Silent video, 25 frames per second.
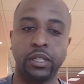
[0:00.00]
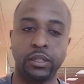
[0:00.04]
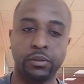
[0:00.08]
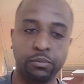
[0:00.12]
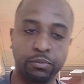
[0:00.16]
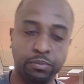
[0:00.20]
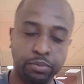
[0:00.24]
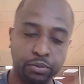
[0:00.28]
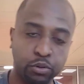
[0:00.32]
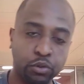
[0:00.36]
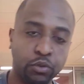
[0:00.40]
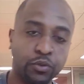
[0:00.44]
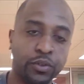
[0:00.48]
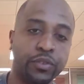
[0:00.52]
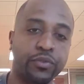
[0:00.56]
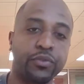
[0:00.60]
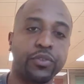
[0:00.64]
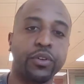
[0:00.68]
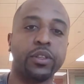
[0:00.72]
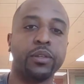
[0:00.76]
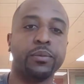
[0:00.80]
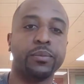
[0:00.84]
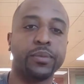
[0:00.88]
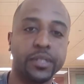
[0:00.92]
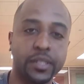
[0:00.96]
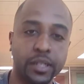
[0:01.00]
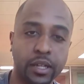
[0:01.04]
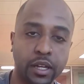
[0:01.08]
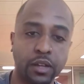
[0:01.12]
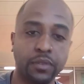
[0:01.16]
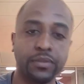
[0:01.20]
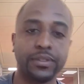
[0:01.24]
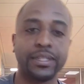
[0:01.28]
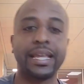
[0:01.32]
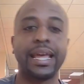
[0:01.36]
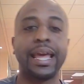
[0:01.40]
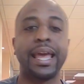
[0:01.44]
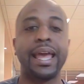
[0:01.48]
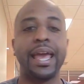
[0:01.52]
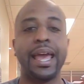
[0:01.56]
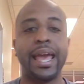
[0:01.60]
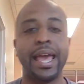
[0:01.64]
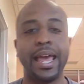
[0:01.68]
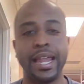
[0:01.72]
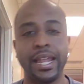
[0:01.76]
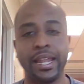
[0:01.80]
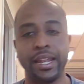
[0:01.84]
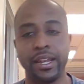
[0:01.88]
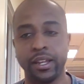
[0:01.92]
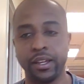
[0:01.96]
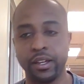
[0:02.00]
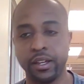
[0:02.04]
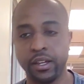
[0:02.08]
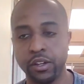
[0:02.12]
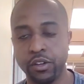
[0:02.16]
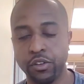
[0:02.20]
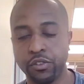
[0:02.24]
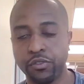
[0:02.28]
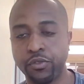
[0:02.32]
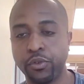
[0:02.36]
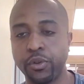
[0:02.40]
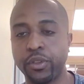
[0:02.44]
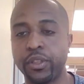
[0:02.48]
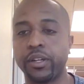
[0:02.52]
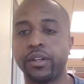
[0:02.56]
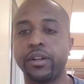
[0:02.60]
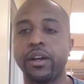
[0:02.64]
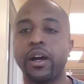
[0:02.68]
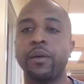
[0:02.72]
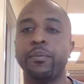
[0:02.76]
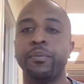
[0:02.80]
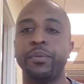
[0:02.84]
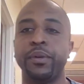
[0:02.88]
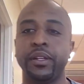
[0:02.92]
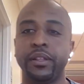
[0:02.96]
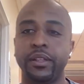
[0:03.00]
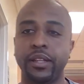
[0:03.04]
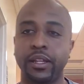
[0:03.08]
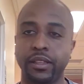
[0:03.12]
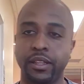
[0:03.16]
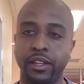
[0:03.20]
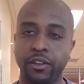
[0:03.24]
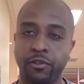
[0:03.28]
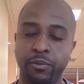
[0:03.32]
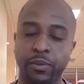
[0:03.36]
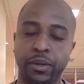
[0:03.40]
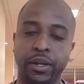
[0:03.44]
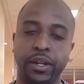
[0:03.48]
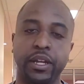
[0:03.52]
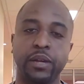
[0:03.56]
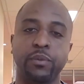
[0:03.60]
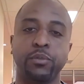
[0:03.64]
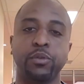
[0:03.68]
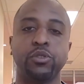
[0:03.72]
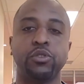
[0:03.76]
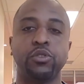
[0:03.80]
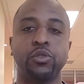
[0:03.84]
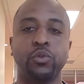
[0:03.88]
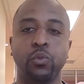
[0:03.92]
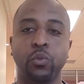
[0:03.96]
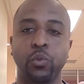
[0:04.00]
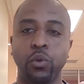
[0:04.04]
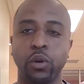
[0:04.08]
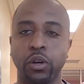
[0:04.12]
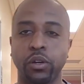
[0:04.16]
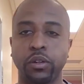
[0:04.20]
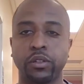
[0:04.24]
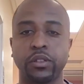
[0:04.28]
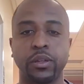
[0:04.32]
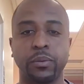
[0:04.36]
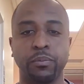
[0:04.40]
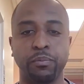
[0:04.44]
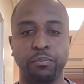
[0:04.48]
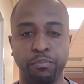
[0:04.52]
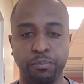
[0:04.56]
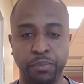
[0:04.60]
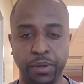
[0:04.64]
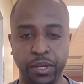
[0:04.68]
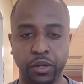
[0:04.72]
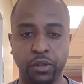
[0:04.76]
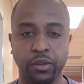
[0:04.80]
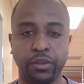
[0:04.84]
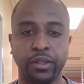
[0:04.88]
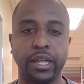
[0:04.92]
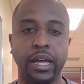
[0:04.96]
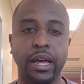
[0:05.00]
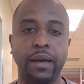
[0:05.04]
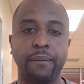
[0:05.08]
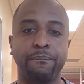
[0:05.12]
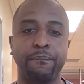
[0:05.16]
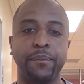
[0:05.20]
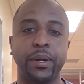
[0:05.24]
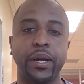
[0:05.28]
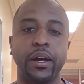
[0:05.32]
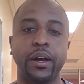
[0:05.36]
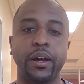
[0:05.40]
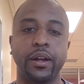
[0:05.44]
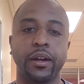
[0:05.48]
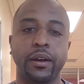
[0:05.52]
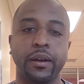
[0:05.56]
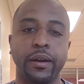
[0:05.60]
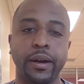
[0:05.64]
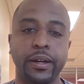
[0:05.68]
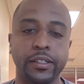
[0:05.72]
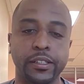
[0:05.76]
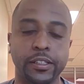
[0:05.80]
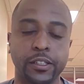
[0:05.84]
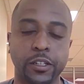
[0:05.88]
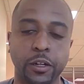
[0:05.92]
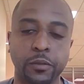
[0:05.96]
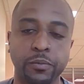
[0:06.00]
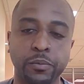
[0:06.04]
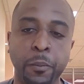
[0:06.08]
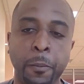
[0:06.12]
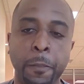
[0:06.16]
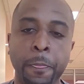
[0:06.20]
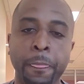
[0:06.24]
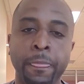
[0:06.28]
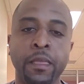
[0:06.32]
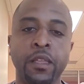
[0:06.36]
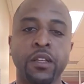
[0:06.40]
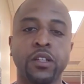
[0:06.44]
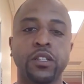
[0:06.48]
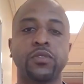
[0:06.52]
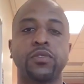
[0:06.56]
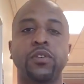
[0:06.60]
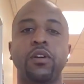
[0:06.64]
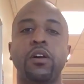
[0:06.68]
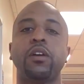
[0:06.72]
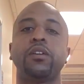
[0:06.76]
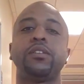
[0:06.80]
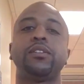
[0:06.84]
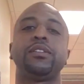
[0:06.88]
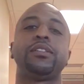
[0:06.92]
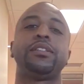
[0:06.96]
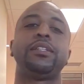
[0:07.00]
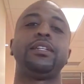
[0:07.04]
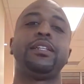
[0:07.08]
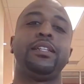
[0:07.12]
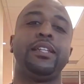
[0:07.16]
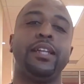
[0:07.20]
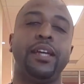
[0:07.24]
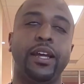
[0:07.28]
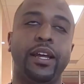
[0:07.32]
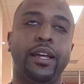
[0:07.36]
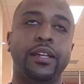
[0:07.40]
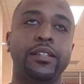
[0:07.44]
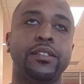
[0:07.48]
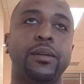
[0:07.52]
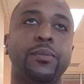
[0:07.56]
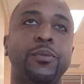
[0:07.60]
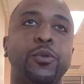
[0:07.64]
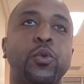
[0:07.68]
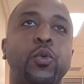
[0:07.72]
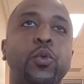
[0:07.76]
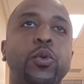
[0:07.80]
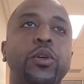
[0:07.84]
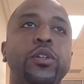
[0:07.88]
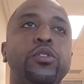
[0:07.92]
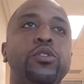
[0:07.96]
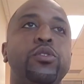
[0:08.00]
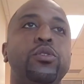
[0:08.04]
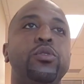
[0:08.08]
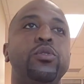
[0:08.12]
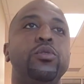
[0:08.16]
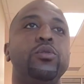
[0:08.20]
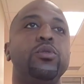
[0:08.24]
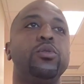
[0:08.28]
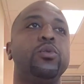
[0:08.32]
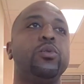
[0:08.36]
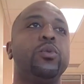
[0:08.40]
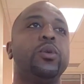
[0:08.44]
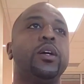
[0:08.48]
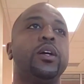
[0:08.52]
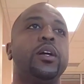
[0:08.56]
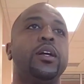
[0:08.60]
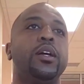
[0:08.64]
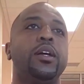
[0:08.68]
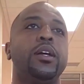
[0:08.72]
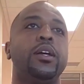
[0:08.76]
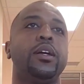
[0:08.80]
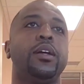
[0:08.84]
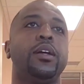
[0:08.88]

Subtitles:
improving for themselves and for the company, that they've been able to work to build that bond. All right. So as far as today's, I'm going to